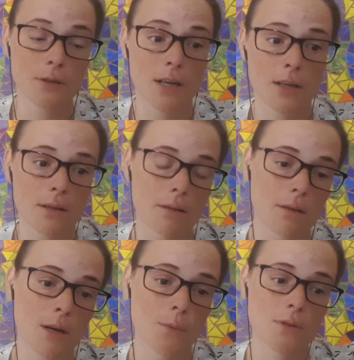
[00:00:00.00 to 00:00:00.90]

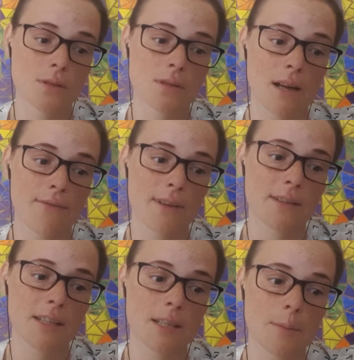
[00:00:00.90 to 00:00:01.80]
I
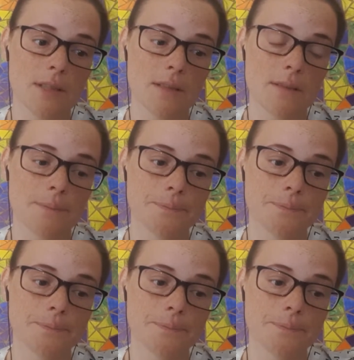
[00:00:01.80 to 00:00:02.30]
felt a little bit